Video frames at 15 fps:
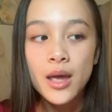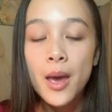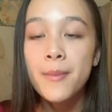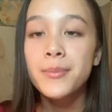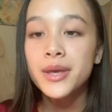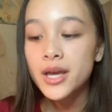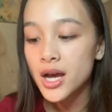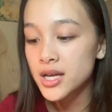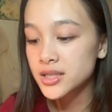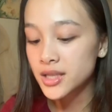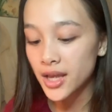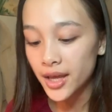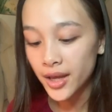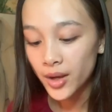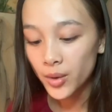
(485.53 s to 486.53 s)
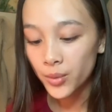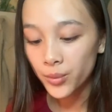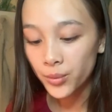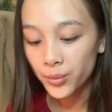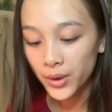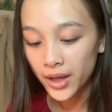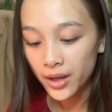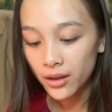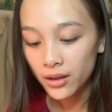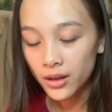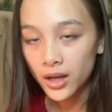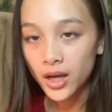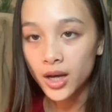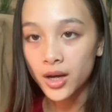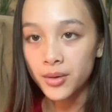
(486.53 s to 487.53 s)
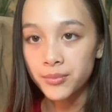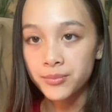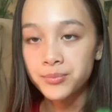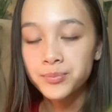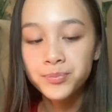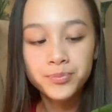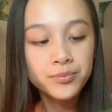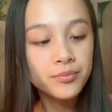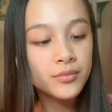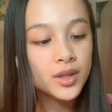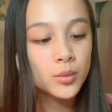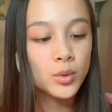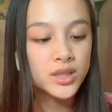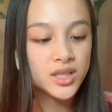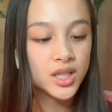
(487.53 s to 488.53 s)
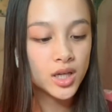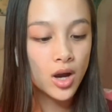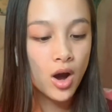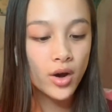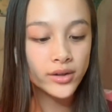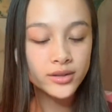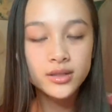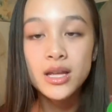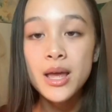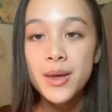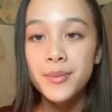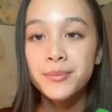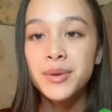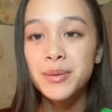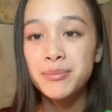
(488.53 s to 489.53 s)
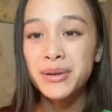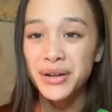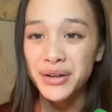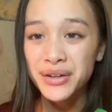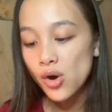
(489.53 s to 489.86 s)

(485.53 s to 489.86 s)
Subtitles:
because it will what's it called, be bitter.